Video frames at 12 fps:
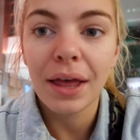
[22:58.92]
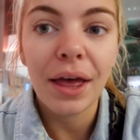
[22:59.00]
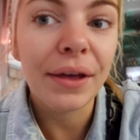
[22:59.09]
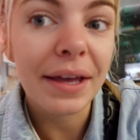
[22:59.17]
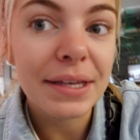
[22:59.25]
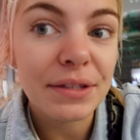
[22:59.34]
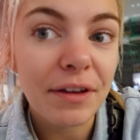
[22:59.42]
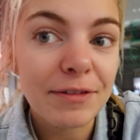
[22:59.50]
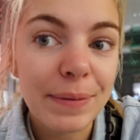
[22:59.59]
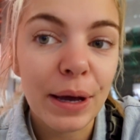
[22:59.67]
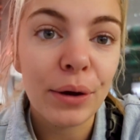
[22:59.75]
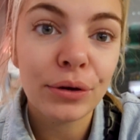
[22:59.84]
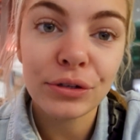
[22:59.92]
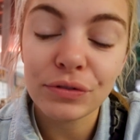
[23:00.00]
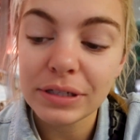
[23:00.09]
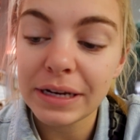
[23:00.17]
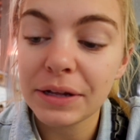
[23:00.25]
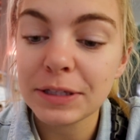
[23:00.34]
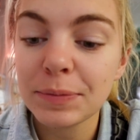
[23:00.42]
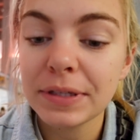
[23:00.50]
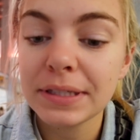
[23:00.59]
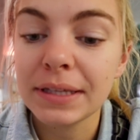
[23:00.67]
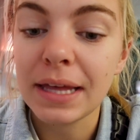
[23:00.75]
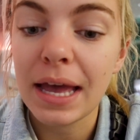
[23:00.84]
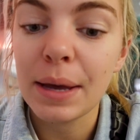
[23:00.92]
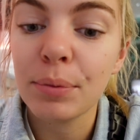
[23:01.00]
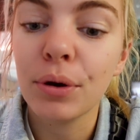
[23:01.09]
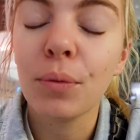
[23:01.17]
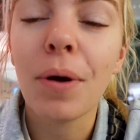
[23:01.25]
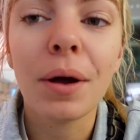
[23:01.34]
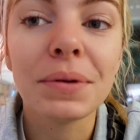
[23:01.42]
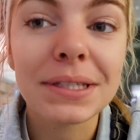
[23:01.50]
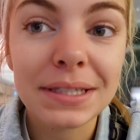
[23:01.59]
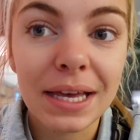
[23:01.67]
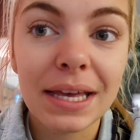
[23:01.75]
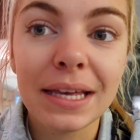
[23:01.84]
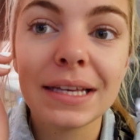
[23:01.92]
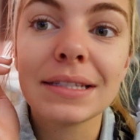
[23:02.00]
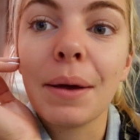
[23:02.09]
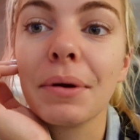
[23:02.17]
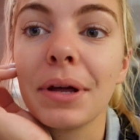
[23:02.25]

Okay, so after about 100 announcements at the airport, what I was saying is that I'm